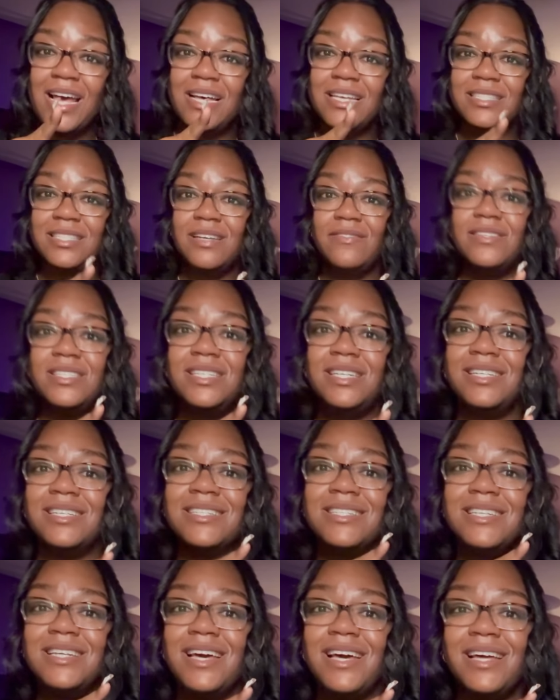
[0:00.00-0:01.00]
17
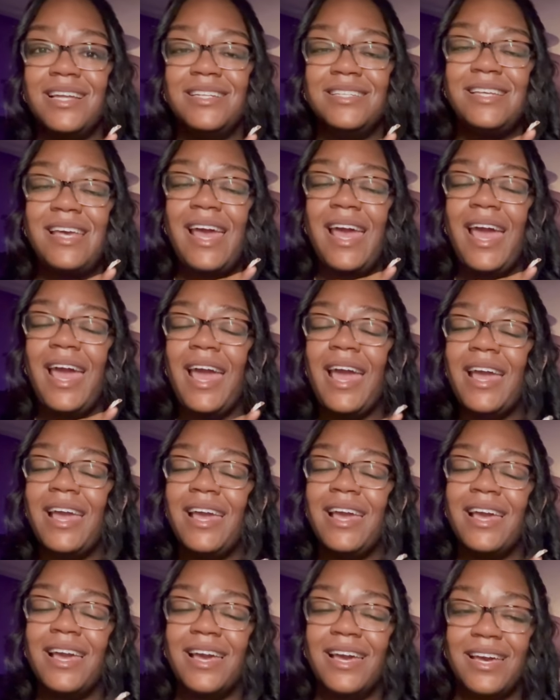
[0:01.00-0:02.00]
is
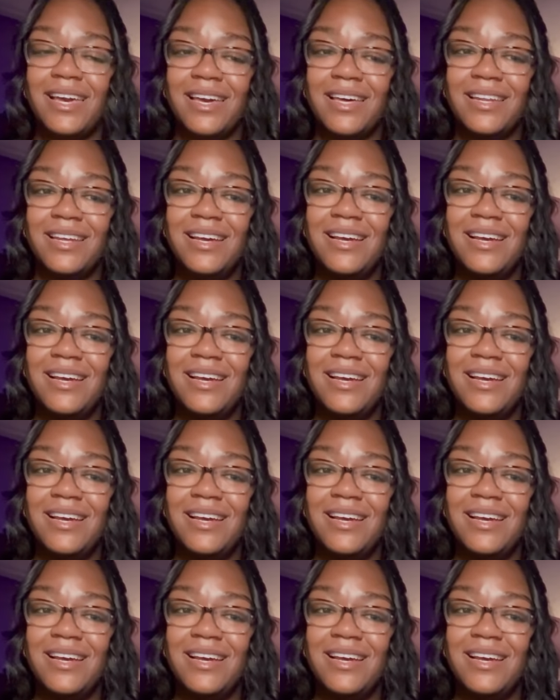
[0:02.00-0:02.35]
taking it.